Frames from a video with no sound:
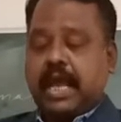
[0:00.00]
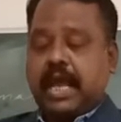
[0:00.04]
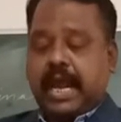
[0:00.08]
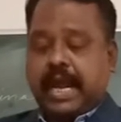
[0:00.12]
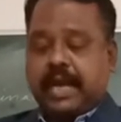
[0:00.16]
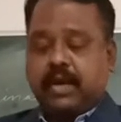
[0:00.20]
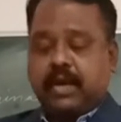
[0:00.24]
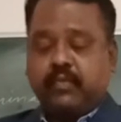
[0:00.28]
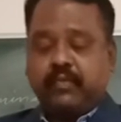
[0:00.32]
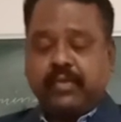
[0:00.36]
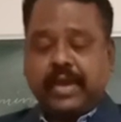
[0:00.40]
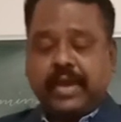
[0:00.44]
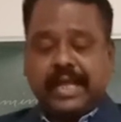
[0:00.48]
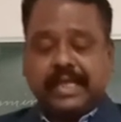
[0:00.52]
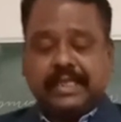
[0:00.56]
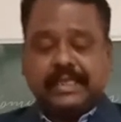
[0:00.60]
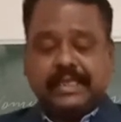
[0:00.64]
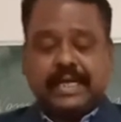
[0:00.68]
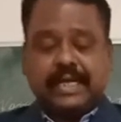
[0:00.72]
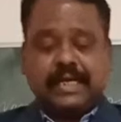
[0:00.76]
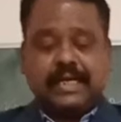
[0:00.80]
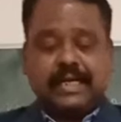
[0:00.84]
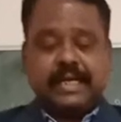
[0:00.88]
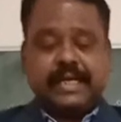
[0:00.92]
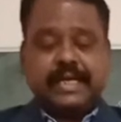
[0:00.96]
And when
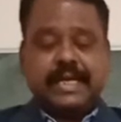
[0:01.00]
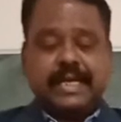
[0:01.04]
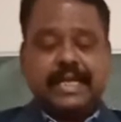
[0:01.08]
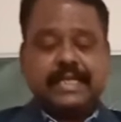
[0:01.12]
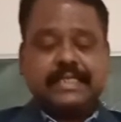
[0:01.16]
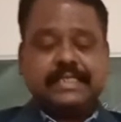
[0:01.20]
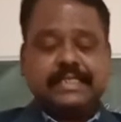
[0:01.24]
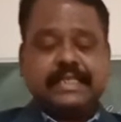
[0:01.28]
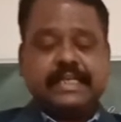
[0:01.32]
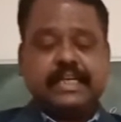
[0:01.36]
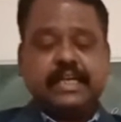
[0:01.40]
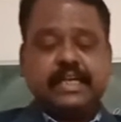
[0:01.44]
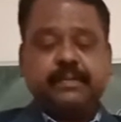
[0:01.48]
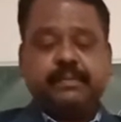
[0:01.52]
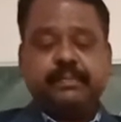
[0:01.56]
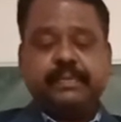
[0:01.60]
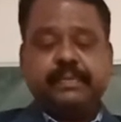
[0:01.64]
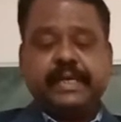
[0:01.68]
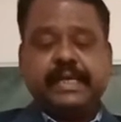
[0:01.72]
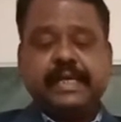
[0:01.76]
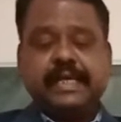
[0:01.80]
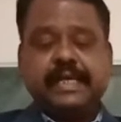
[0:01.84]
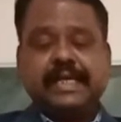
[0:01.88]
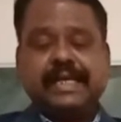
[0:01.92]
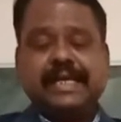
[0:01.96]
that real GDP
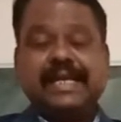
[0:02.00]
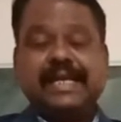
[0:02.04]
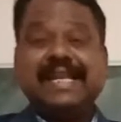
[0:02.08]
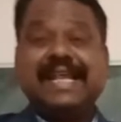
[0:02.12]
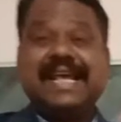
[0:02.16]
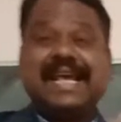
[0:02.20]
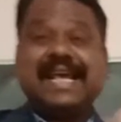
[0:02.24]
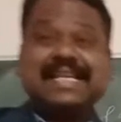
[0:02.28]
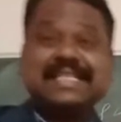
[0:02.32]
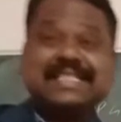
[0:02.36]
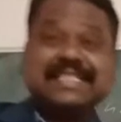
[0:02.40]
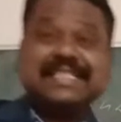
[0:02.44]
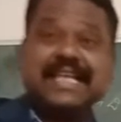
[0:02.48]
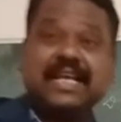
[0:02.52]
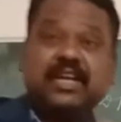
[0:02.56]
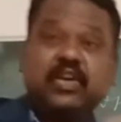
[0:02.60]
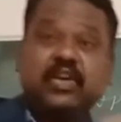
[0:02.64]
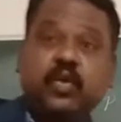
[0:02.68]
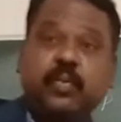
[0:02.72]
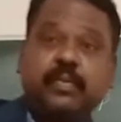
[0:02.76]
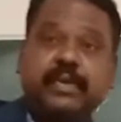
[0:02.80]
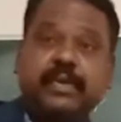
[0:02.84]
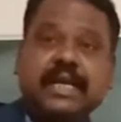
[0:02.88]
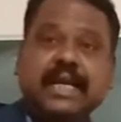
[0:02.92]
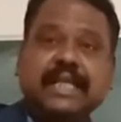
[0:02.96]
less than
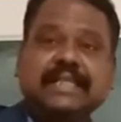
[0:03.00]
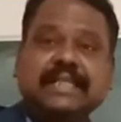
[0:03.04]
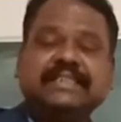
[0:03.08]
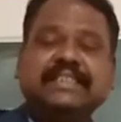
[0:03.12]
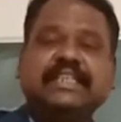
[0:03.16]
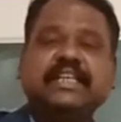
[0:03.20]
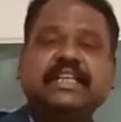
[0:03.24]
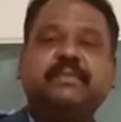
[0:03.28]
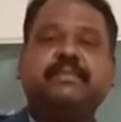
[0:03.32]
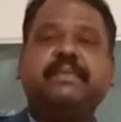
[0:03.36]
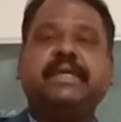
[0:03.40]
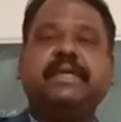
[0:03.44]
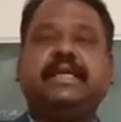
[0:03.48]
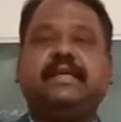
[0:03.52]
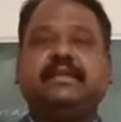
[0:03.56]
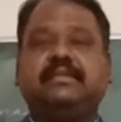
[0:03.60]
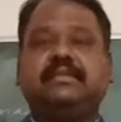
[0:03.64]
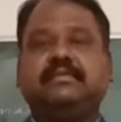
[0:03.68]
nominal GDP,